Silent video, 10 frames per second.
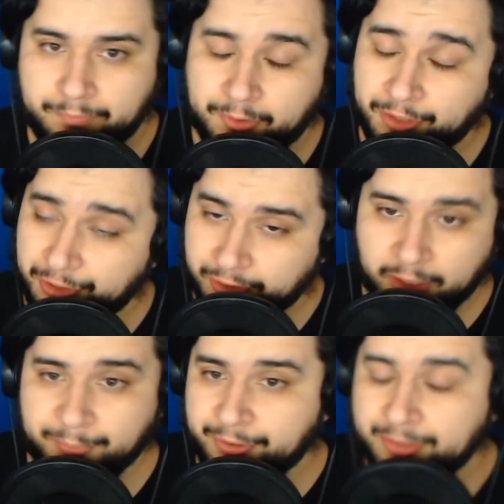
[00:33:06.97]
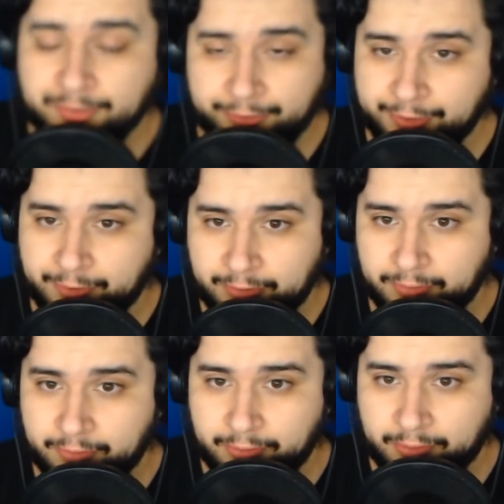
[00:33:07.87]
Teacher comes in, sees it,
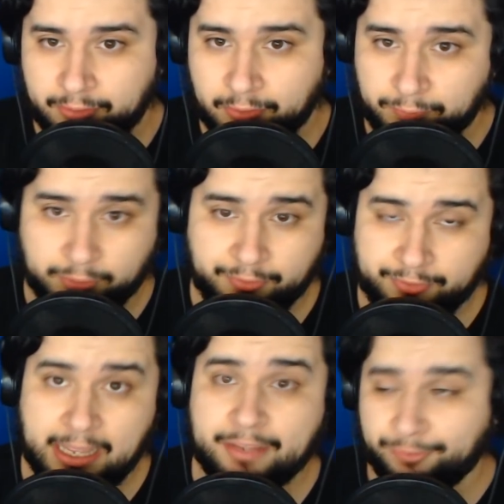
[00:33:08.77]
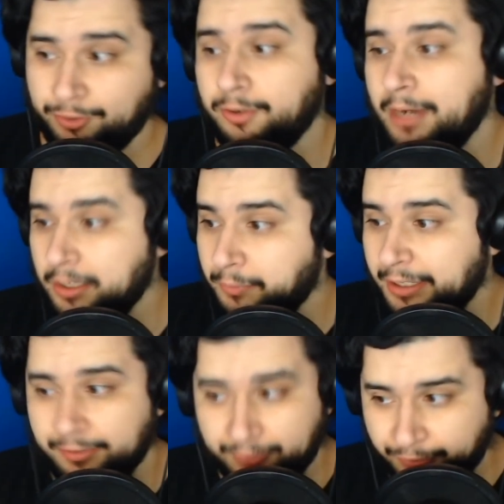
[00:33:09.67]
of course, asks her right away
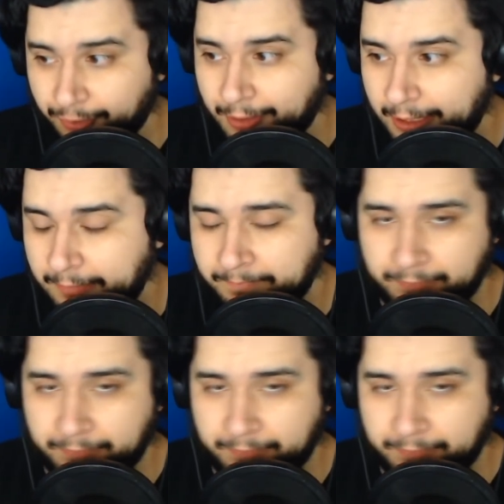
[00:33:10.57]
because it's her name.